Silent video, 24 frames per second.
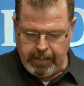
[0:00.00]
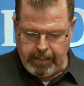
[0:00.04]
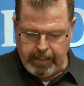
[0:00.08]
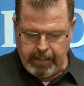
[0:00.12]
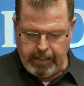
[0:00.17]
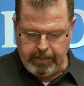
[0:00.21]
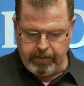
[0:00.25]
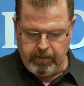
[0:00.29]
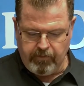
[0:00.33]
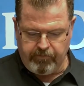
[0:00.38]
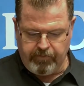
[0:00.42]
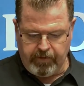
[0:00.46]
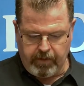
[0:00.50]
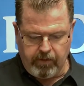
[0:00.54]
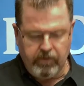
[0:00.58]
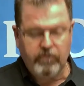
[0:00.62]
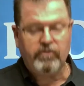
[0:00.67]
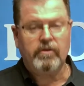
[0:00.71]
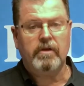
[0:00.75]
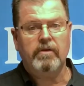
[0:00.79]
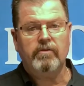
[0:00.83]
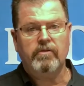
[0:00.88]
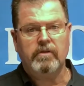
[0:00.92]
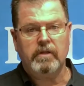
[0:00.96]
And the
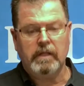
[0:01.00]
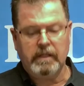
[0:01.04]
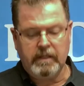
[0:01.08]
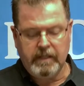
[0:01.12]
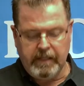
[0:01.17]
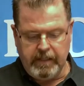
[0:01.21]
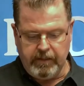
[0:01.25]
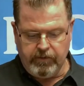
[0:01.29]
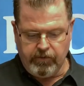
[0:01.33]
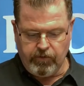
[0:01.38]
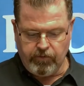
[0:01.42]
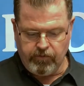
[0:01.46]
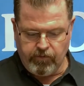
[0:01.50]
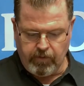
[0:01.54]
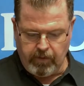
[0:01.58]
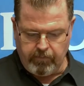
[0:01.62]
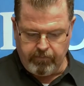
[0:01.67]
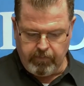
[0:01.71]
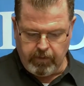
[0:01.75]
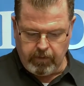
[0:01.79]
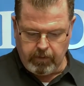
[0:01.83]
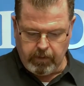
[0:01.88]
Pharisees and the teachers of the